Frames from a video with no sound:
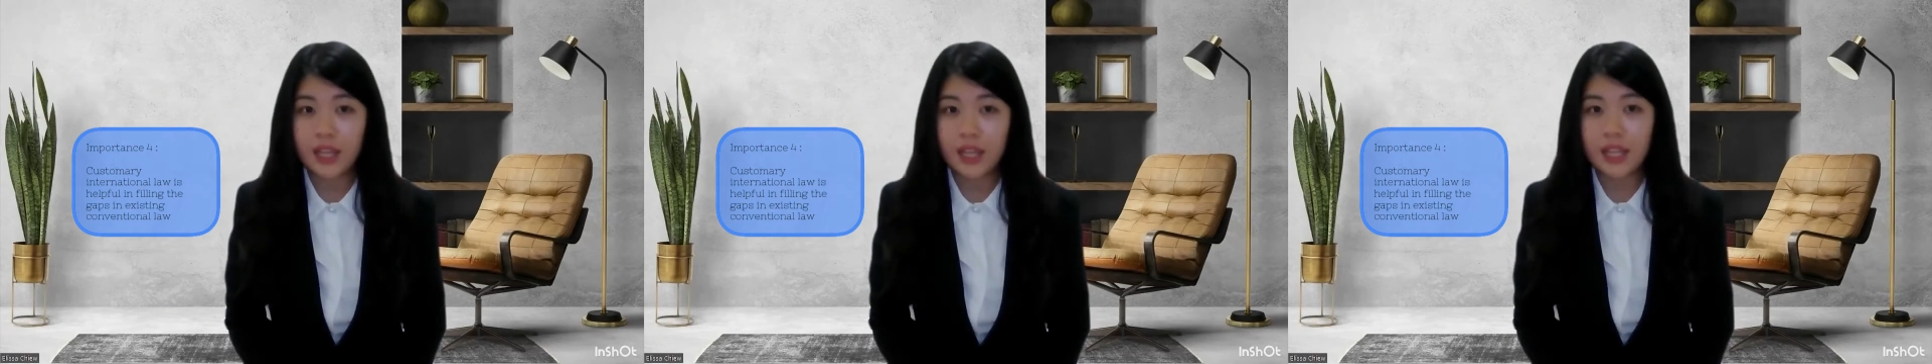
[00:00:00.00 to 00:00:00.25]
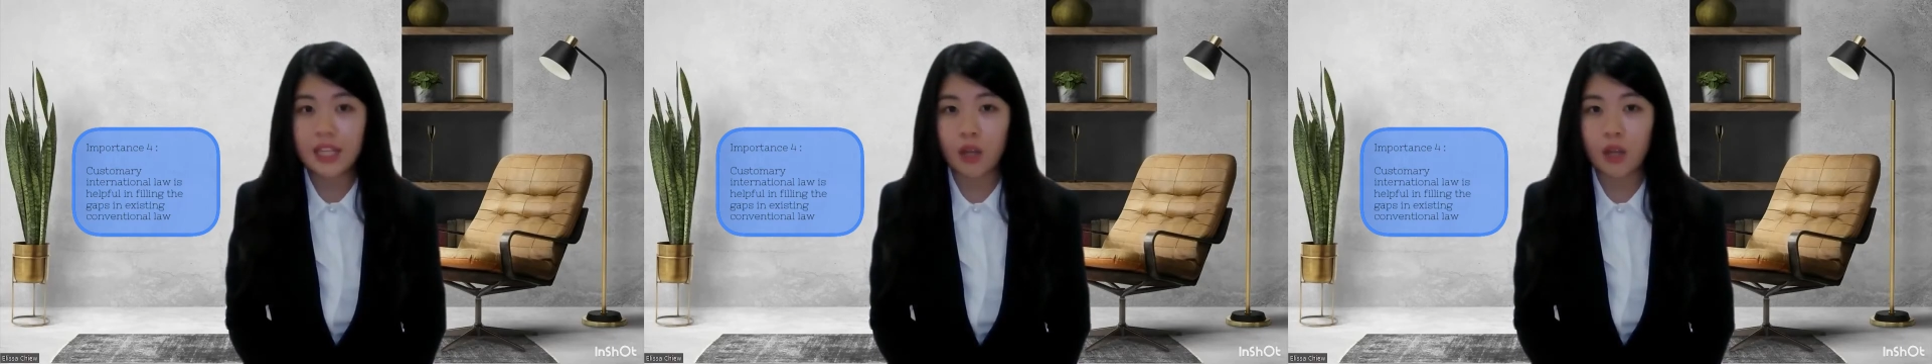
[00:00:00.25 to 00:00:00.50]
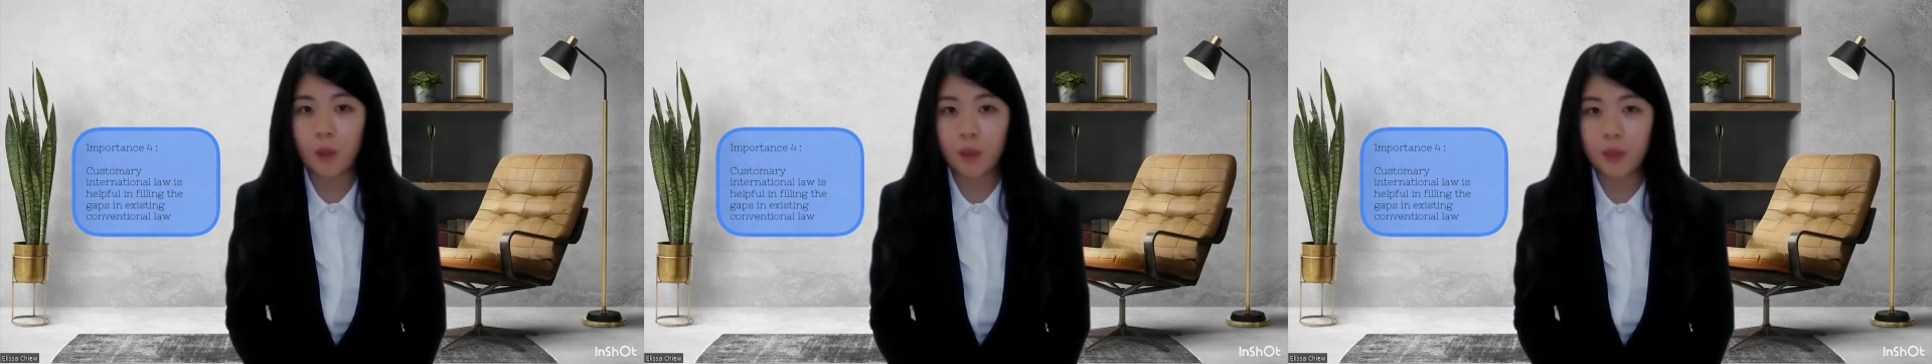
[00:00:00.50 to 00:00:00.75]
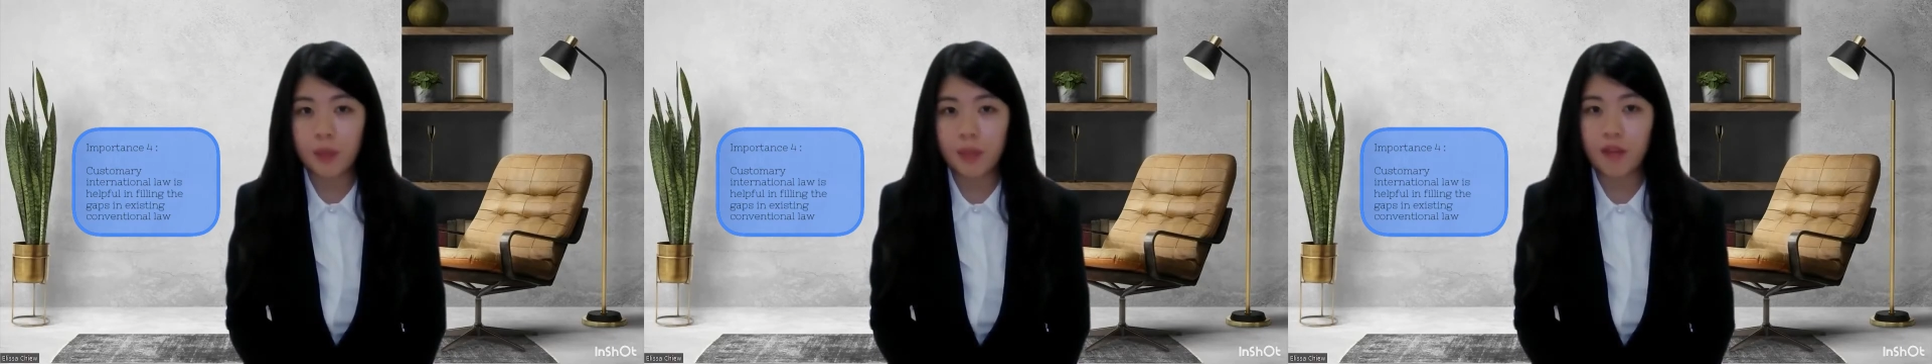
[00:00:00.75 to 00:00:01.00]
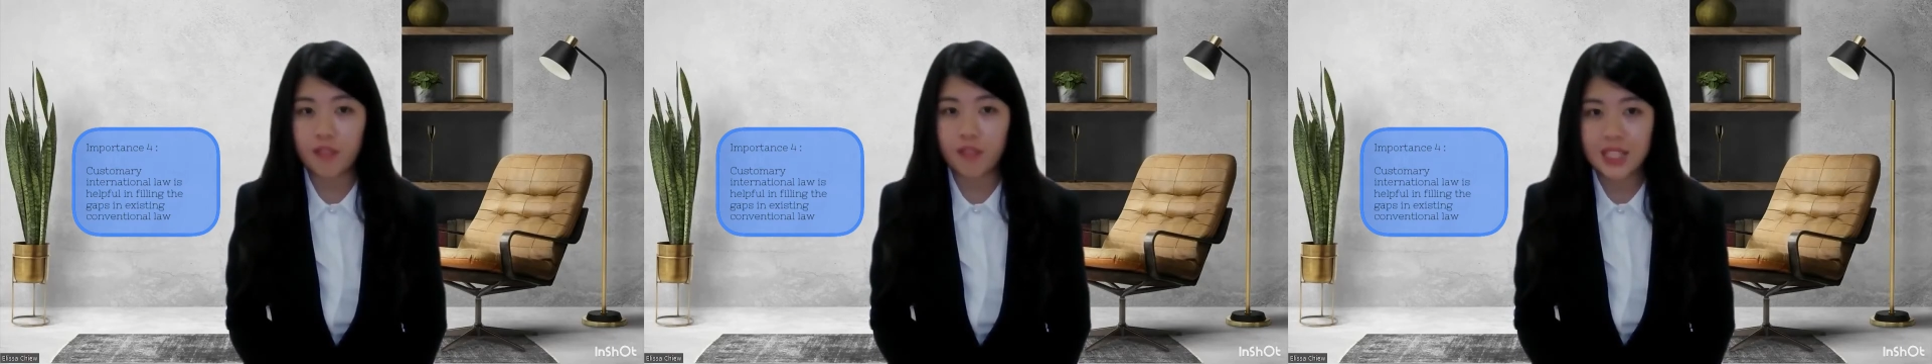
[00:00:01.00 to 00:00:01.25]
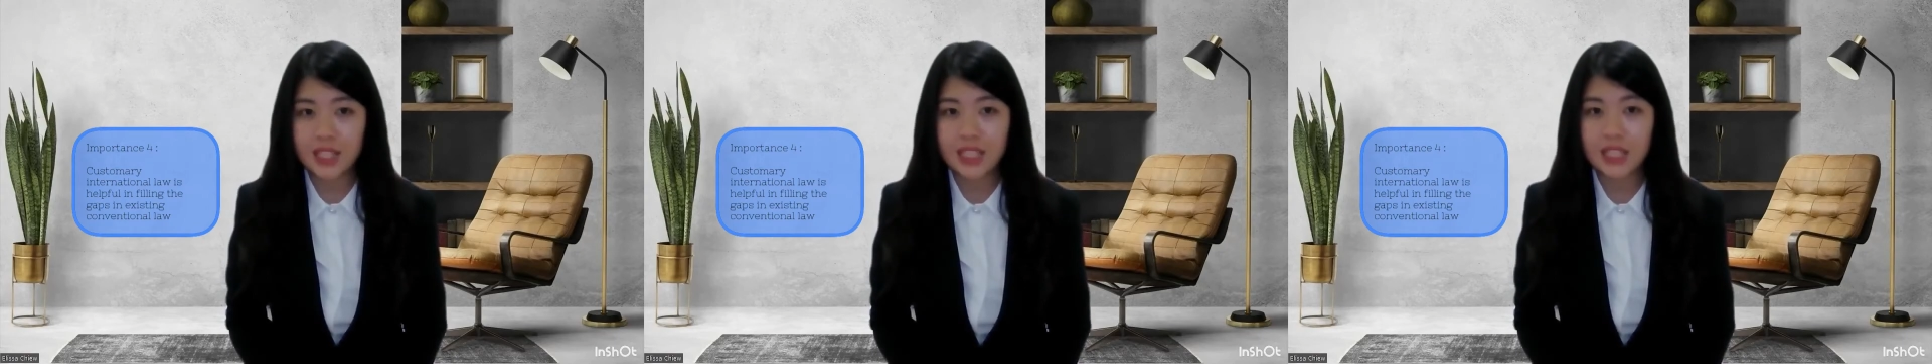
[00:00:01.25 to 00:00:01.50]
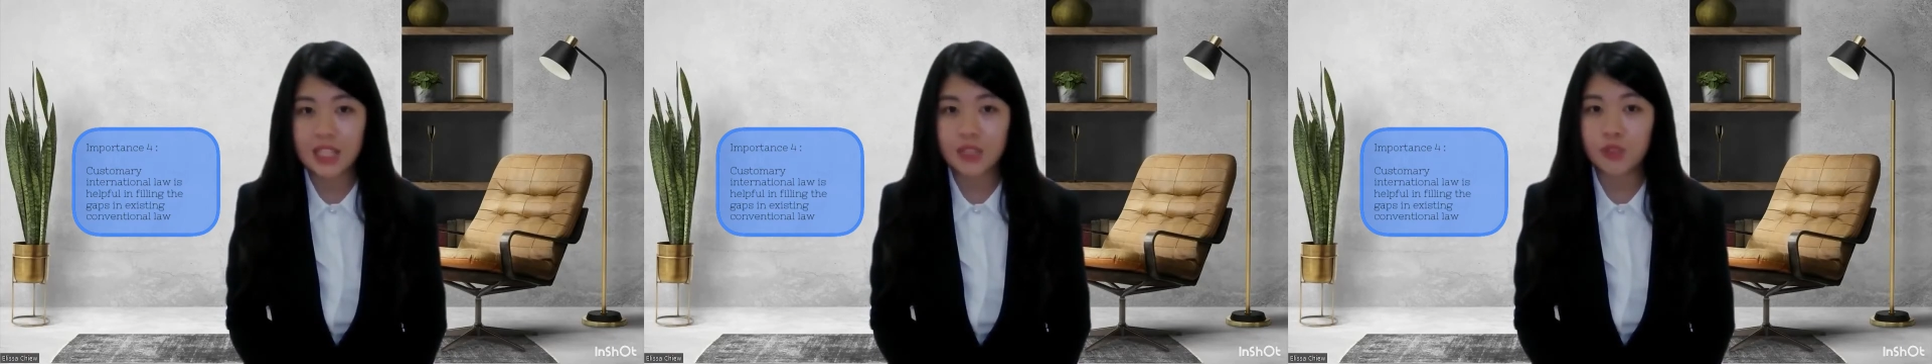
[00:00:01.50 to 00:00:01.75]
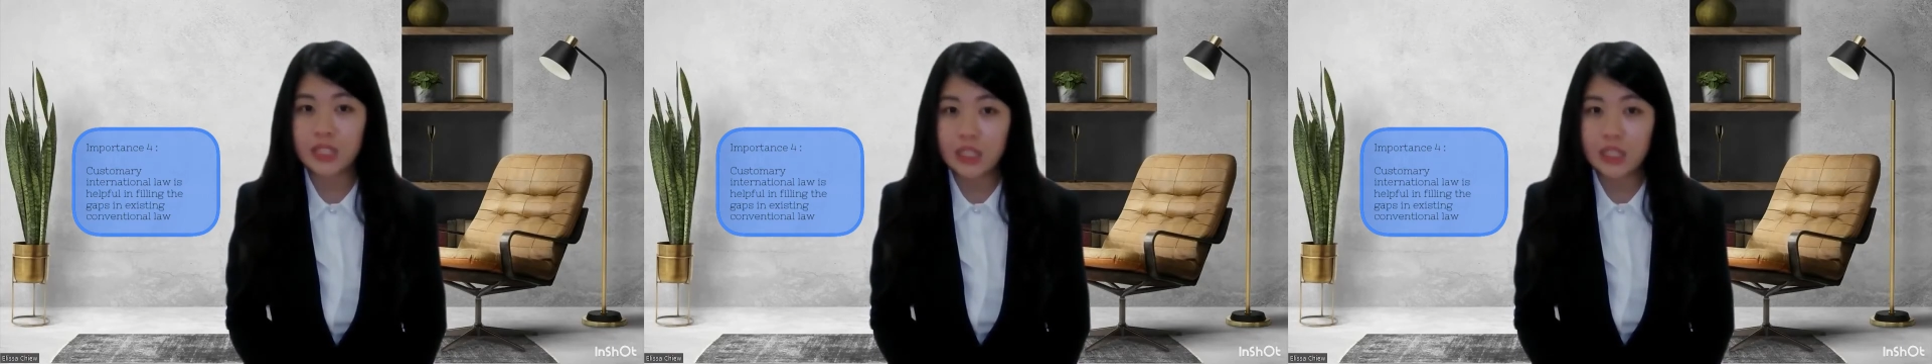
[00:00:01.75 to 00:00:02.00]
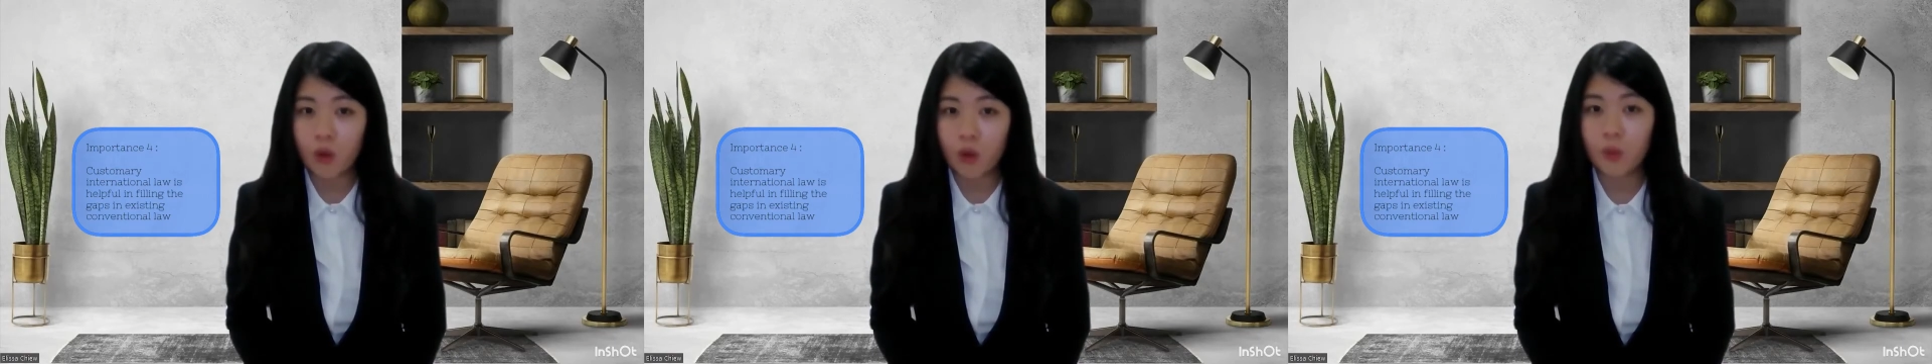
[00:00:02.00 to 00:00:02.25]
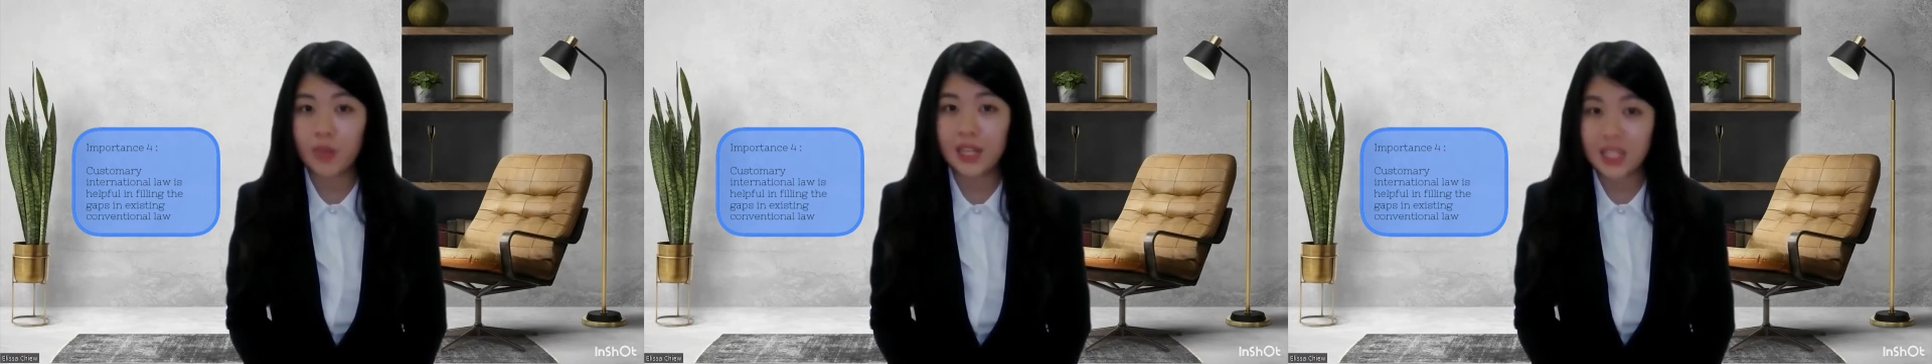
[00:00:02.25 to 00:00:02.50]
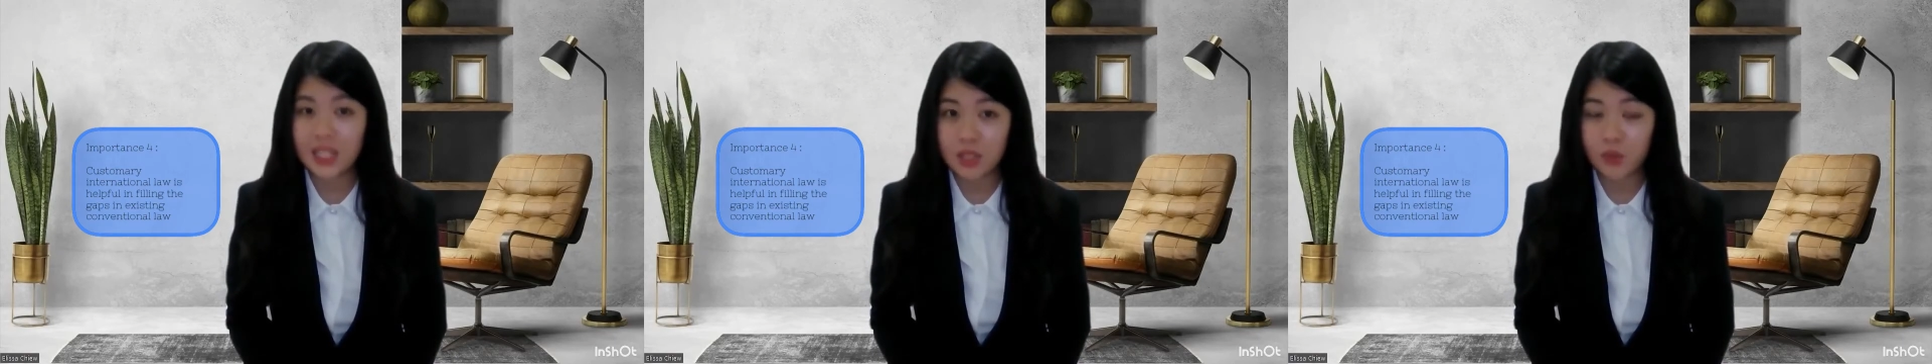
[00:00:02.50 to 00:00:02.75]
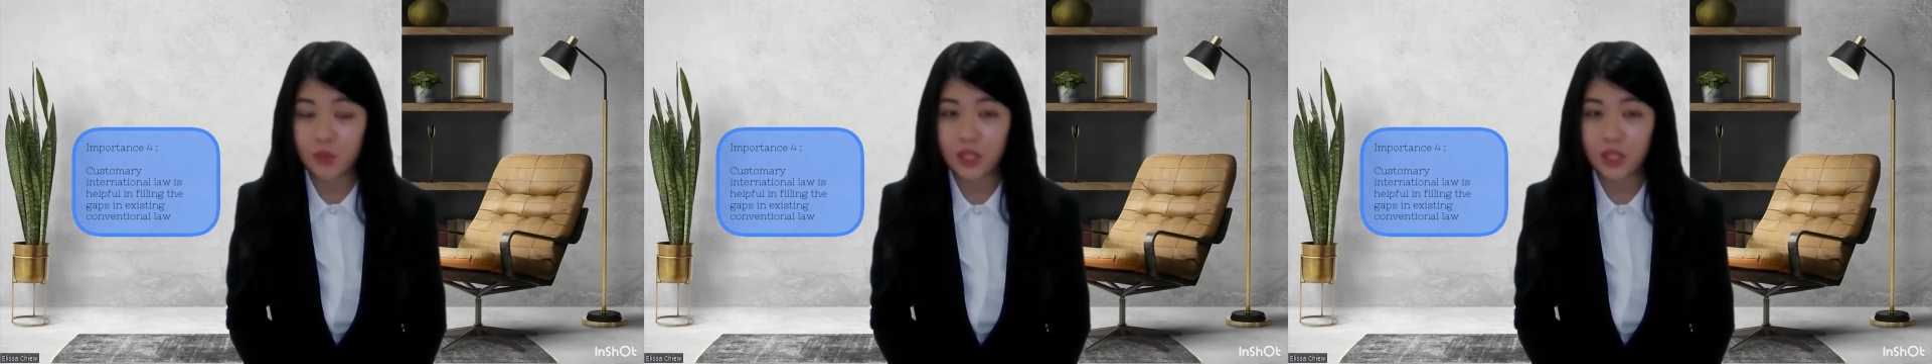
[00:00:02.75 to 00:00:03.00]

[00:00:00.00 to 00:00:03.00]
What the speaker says: it can complement and facilitate treaty law when necessary.